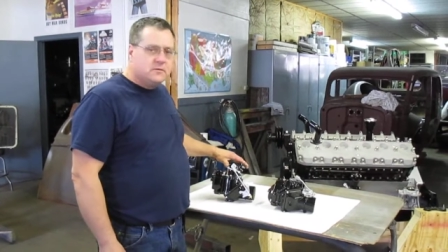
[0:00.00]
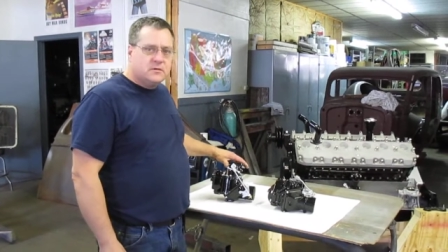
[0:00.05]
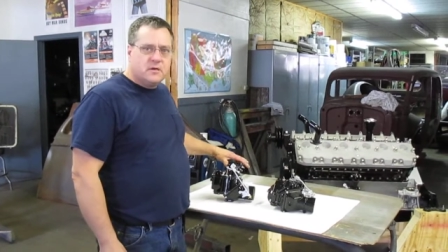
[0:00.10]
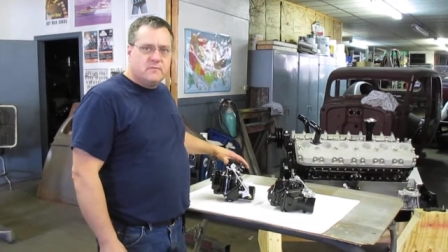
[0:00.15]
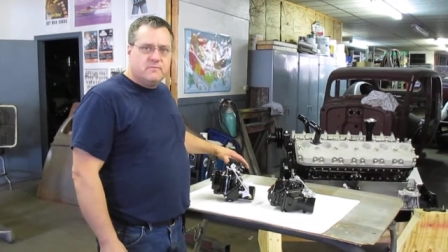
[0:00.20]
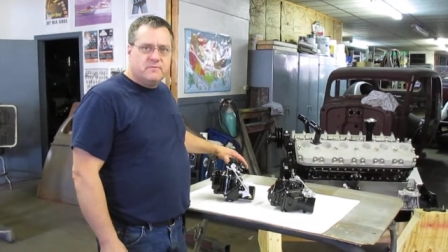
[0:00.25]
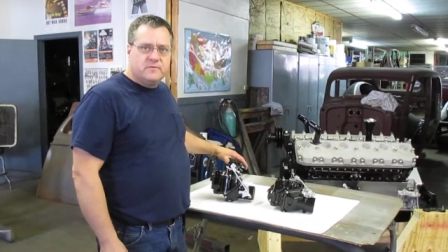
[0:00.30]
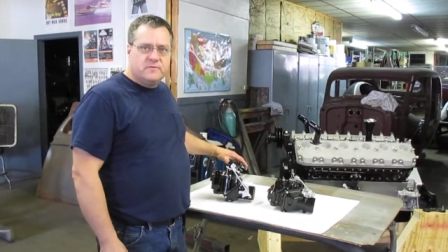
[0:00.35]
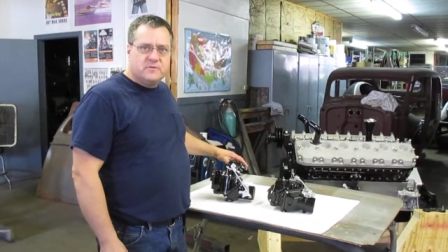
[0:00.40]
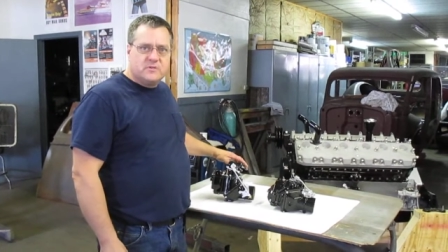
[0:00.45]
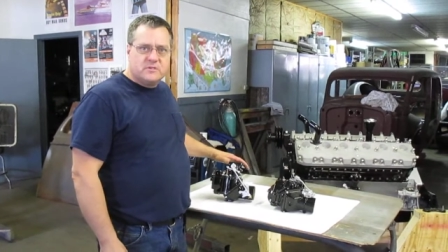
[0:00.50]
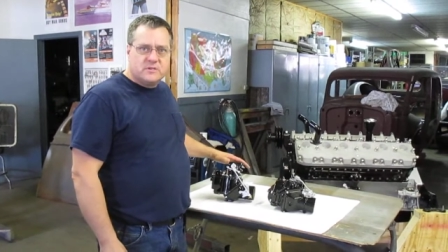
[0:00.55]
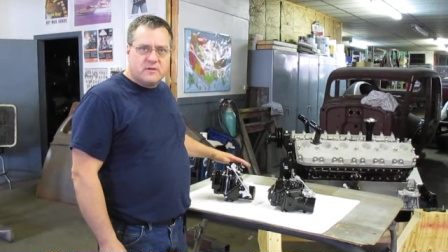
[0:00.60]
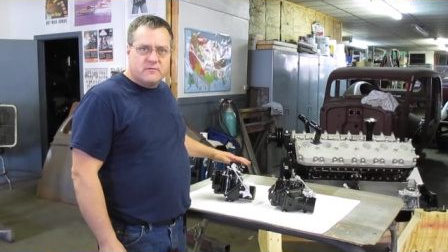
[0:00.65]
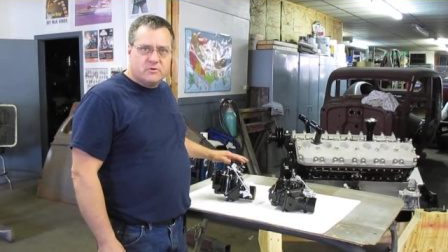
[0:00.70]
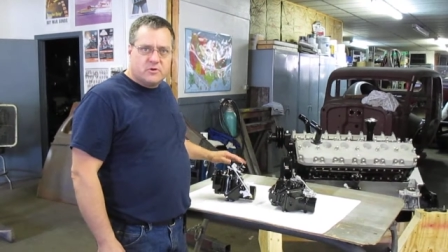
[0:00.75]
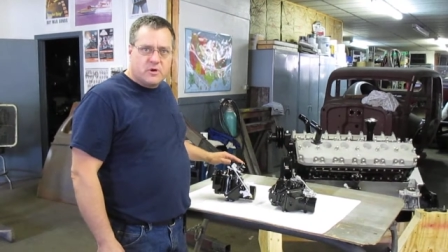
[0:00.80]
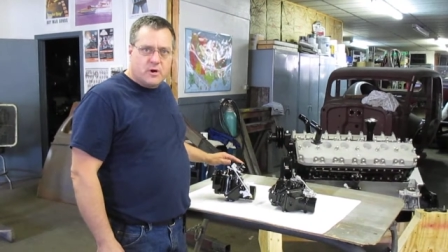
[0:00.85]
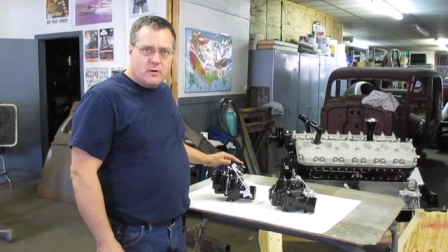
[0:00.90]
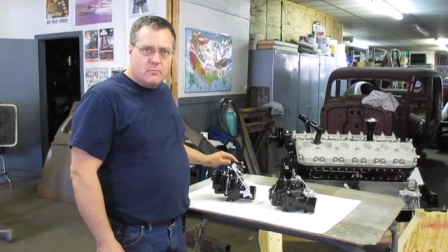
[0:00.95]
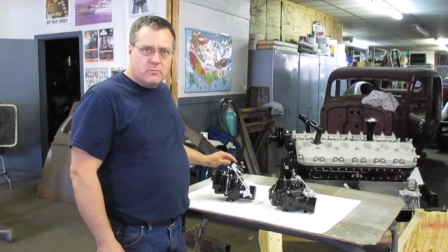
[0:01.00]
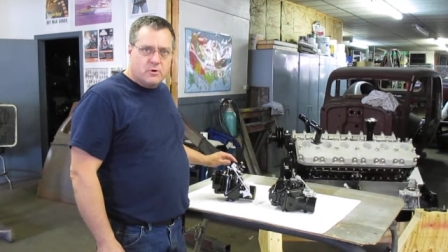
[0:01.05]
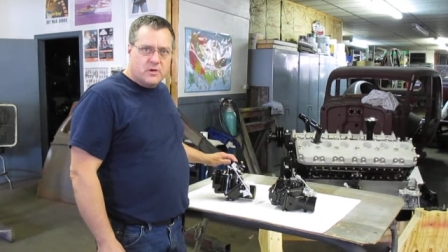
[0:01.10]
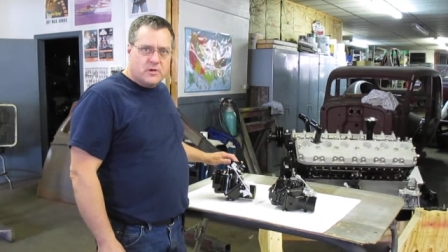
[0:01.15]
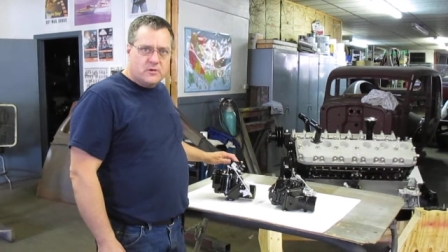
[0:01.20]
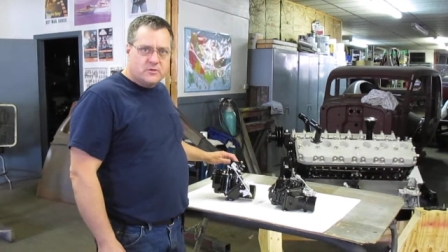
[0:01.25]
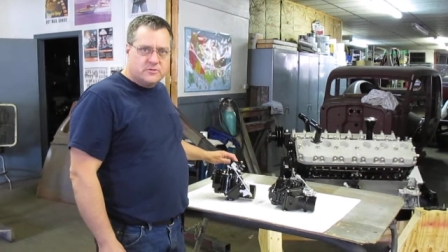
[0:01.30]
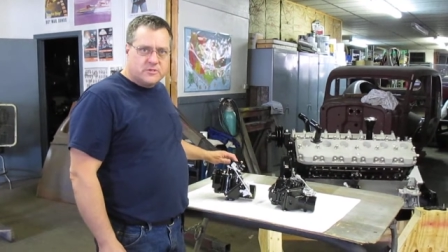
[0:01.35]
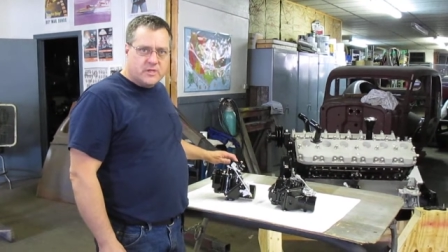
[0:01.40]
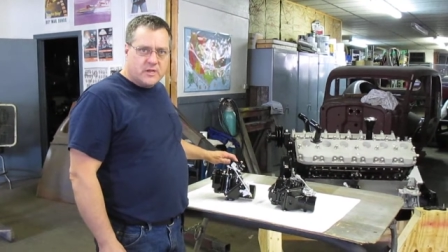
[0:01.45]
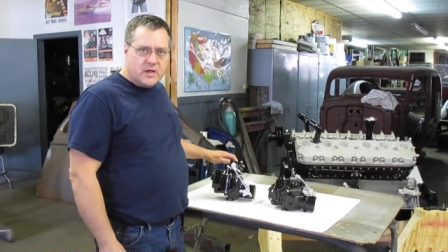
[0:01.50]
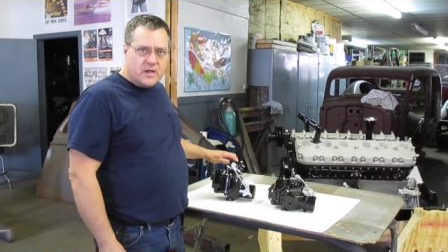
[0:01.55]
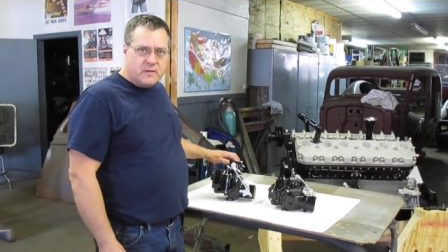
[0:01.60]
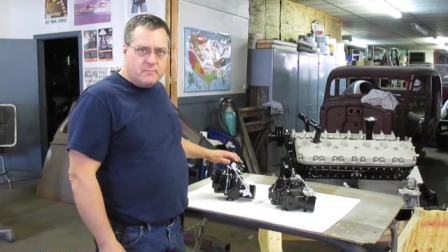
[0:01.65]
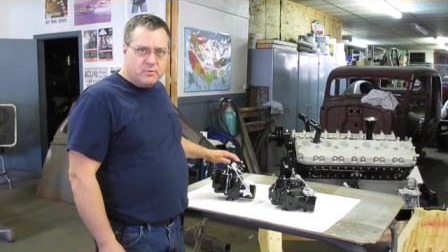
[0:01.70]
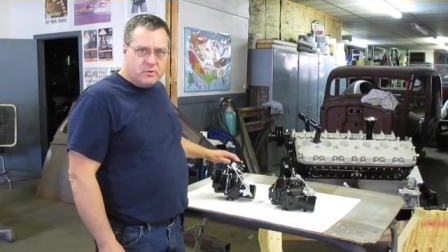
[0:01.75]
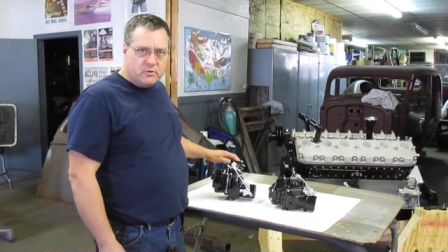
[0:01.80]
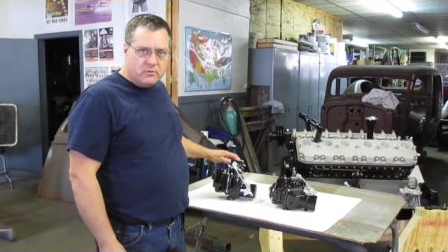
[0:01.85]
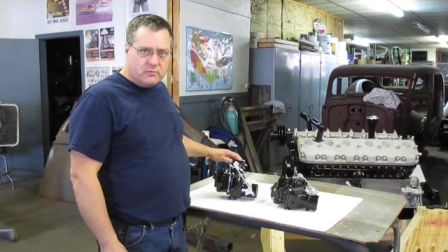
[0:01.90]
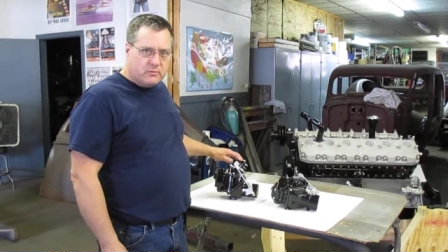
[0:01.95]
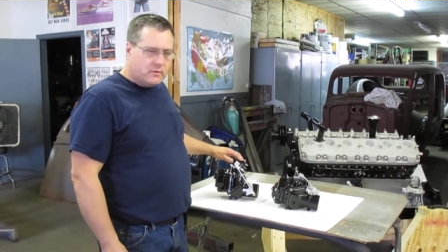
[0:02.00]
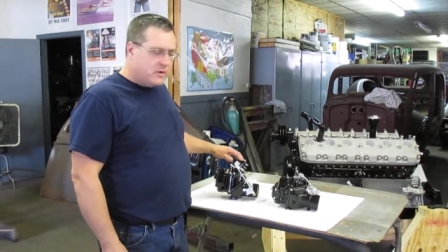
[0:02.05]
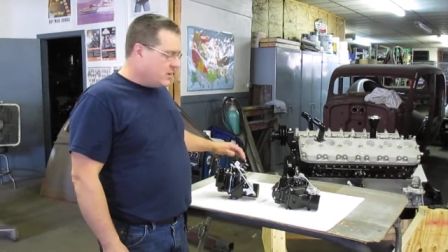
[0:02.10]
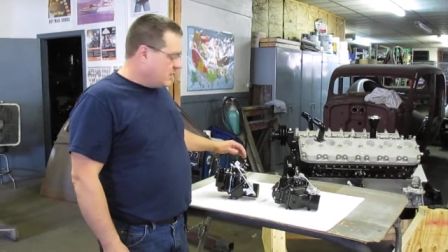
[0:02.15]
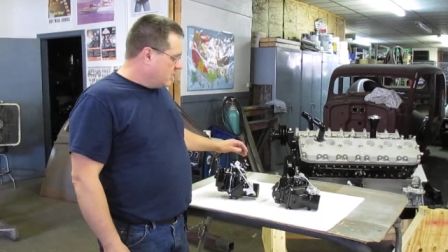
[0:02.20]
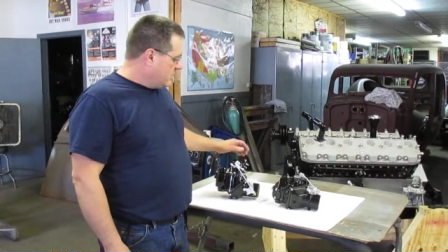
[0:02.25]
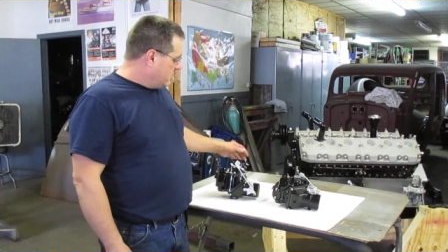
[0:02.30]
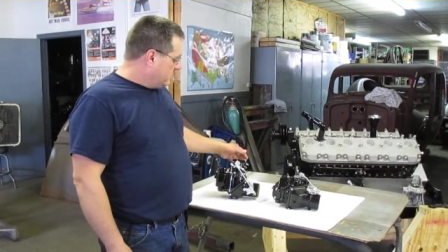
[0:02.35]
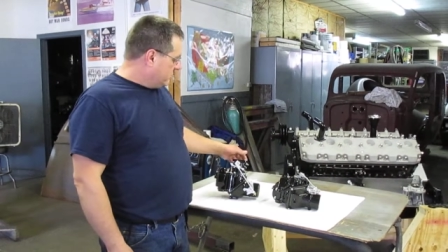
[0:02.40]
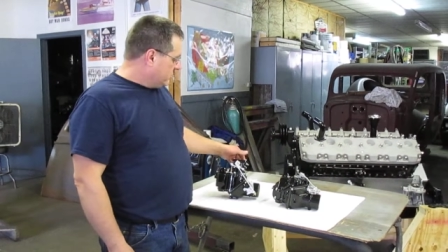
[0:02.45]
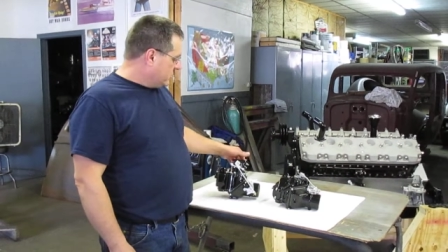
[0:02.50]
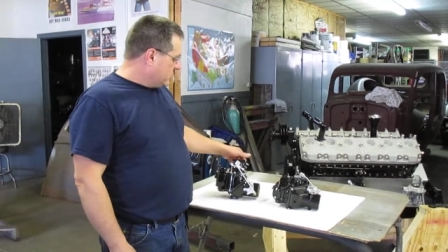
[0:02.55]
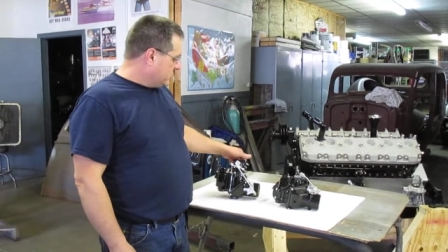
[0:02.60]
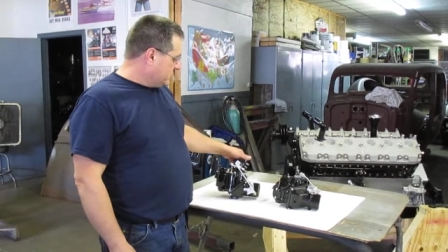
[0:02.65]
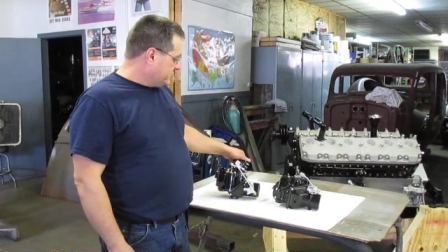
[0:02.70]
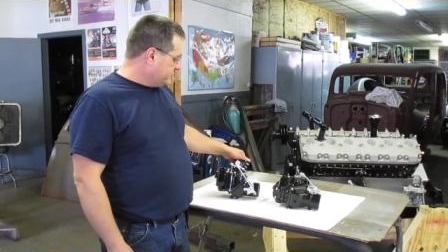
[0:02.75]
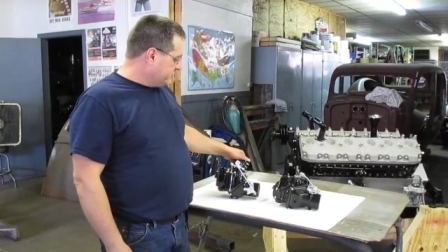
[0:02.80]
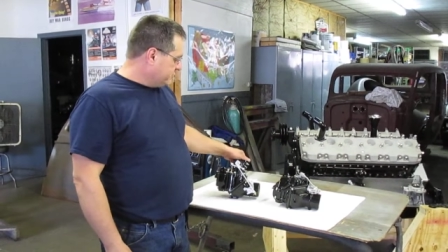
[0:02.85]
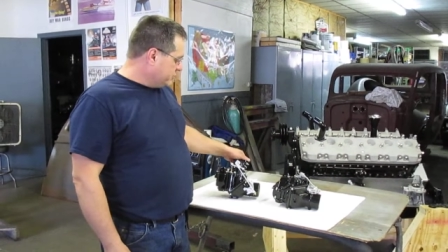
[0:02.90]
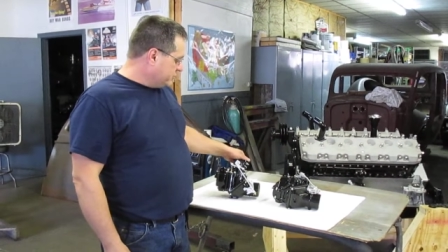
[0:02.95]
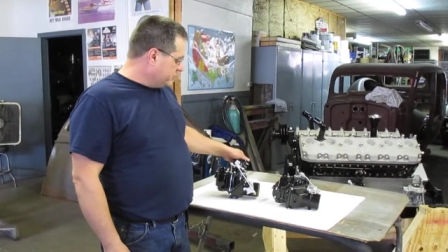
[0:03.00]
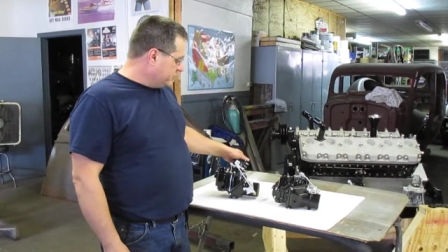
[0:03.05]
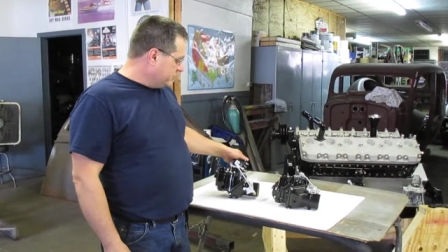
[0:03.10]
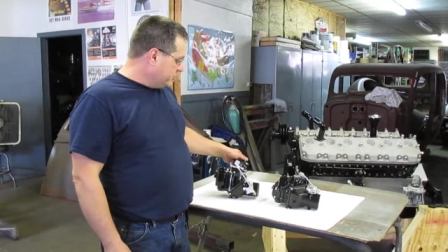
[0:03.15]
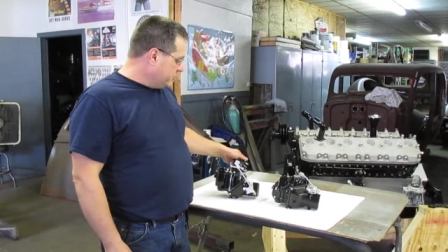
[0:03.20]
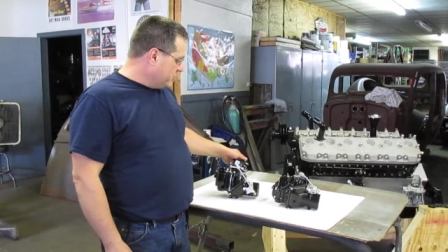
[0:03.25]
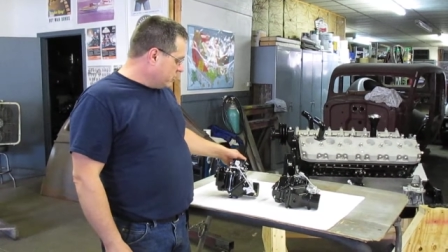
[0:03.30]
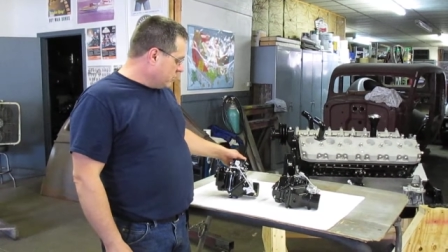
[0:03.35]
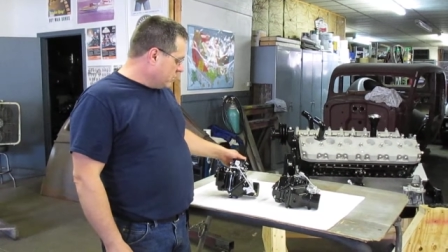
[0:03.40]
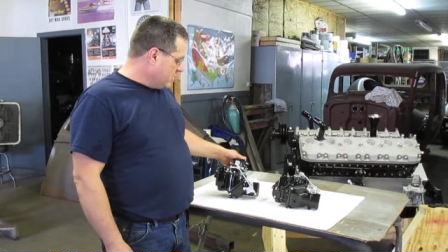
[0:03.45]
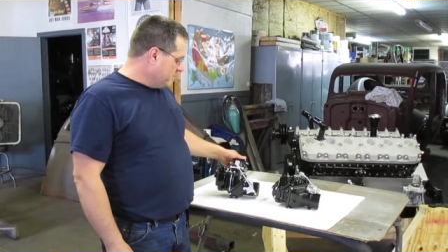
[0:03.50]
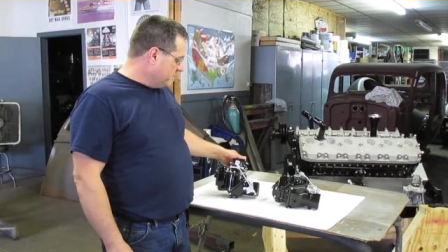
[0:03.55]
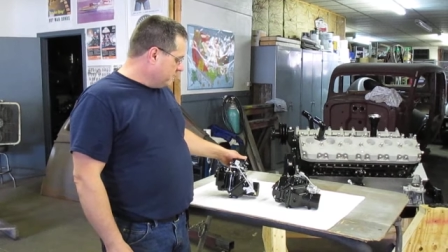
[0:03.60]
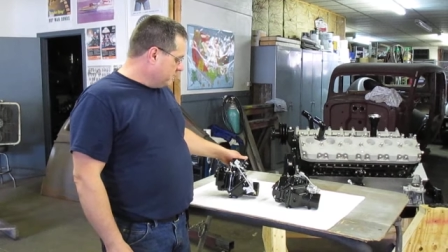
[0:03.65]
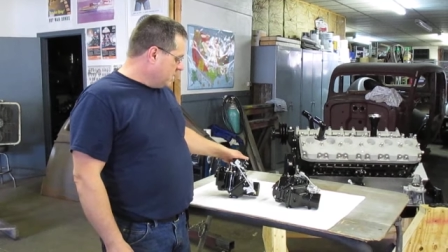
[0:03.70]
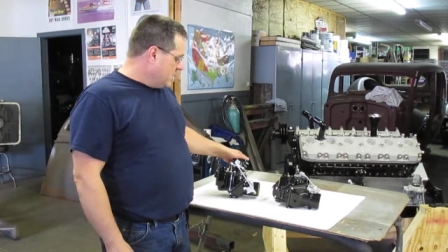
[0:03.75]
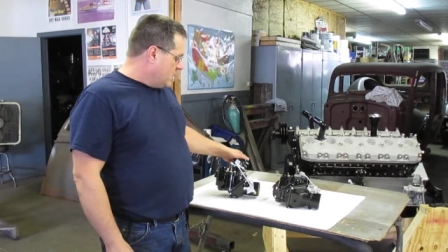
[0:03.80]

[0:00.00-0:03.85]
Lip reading: Type 57 carburetors that I built for customers in Europe.